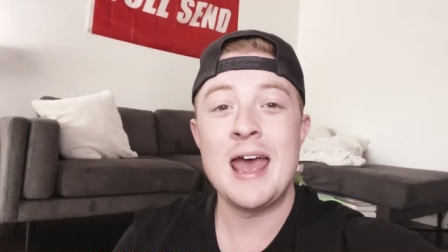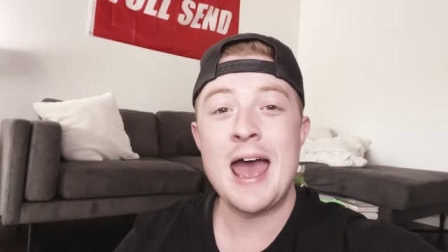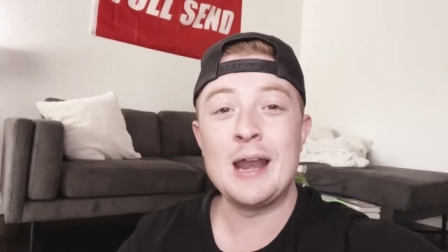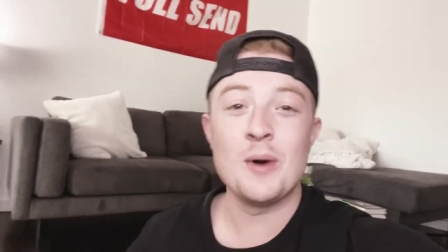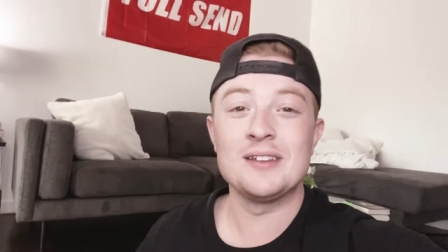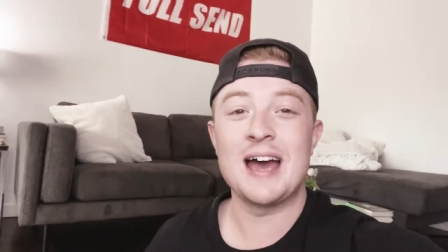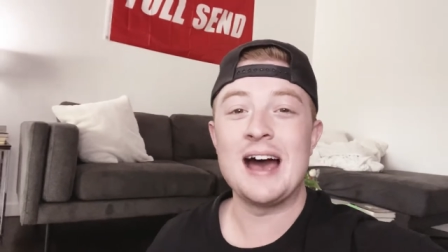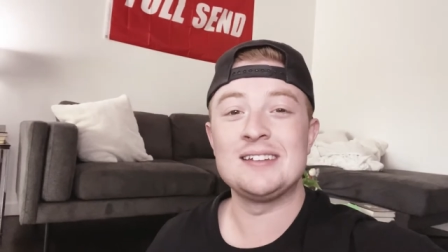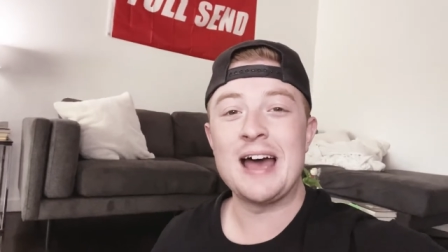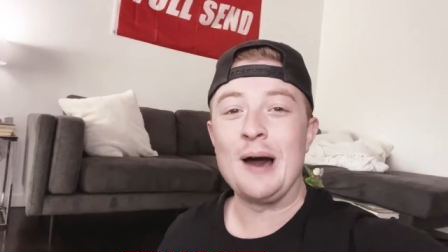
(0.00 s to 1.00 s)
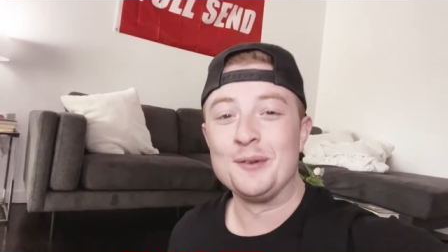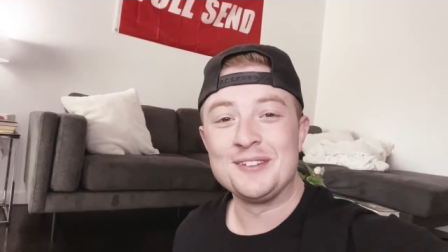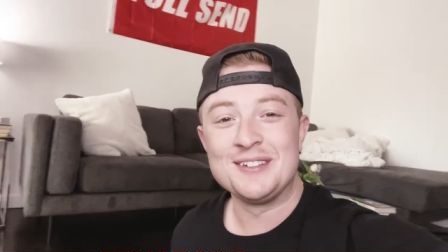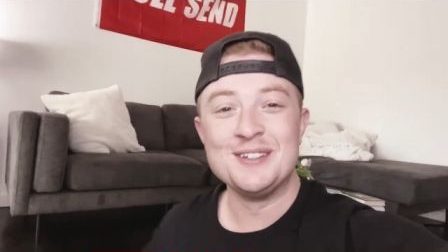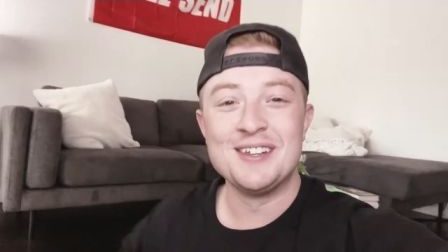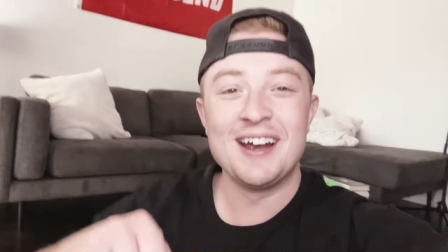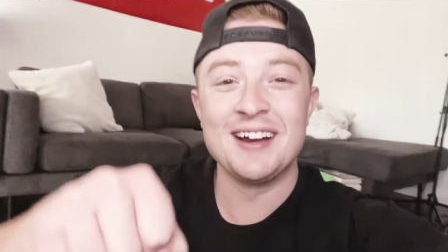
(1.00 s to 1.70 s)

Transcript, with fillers: Anyways, guys, I will see you there.